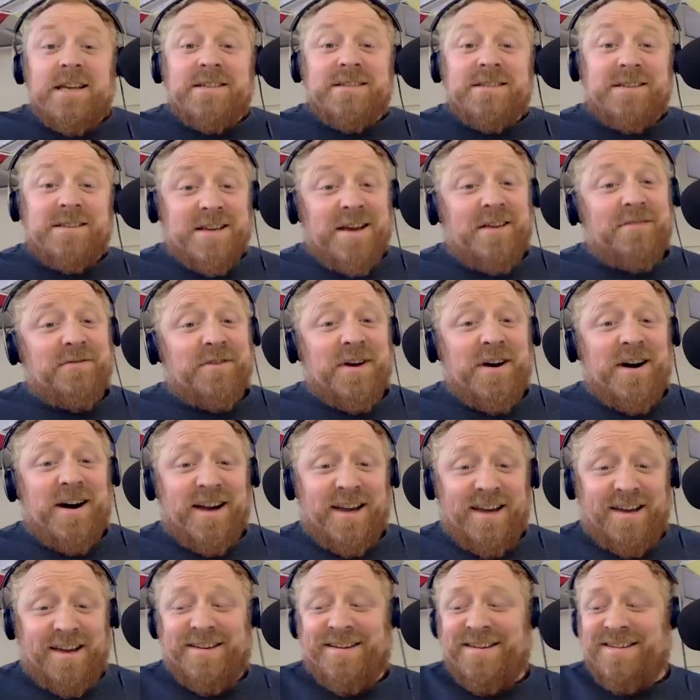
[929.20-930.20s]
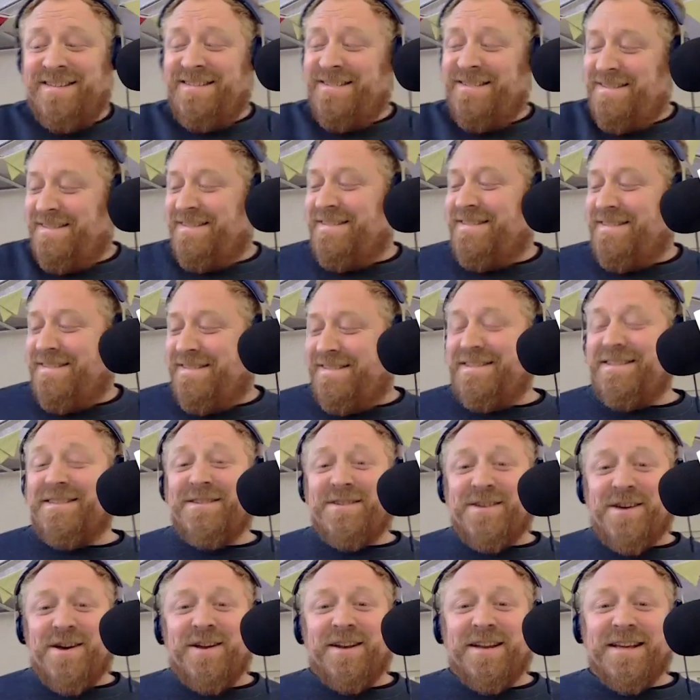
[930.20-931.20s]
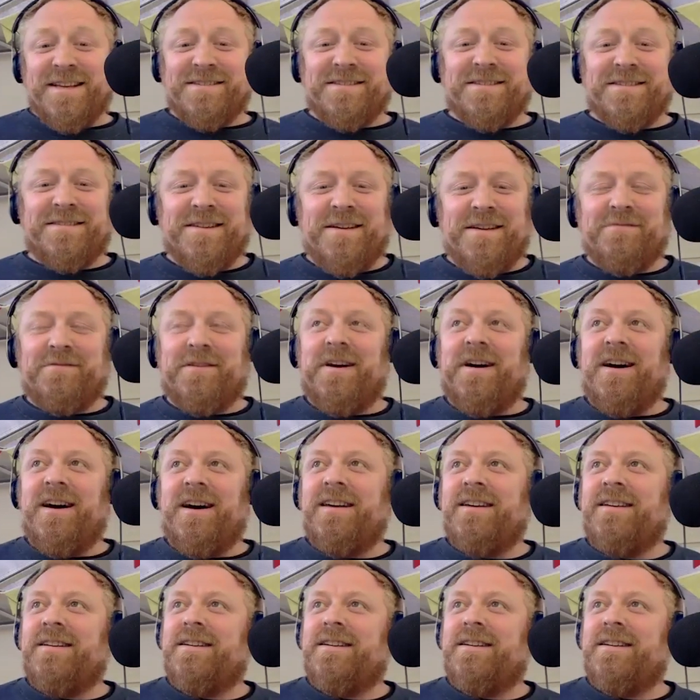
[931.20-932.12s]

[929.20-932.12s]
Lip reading: is a tough guy. He certainly is a tough guy.